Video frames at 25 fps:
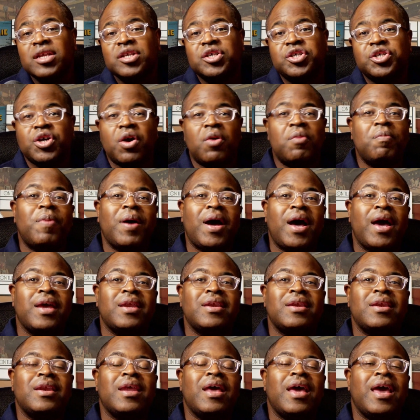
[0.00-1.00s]
Joe
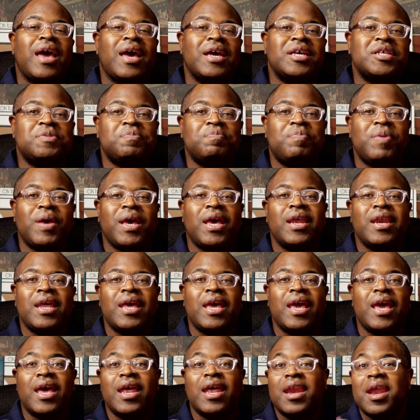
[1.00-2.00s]
Biden has been
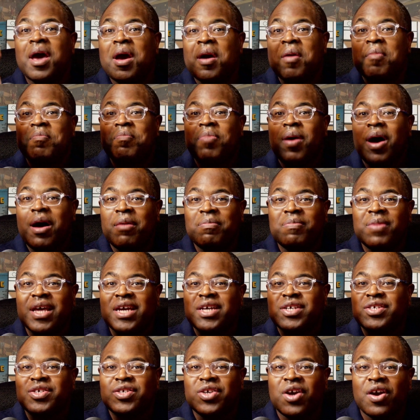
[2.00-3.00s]
in
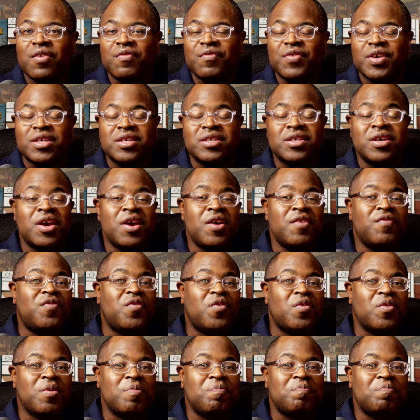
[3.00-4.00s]
public service
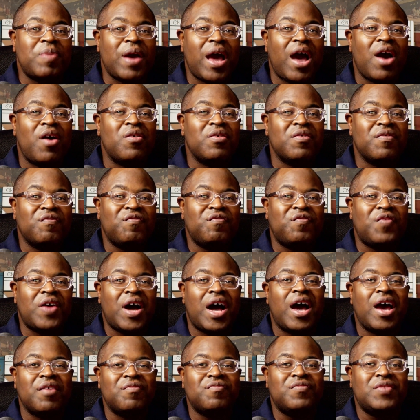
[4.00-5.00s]
for about
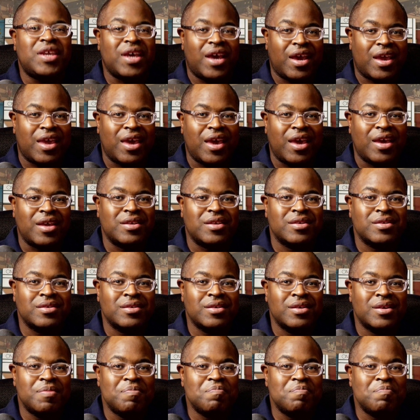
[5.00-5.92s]
5 decades,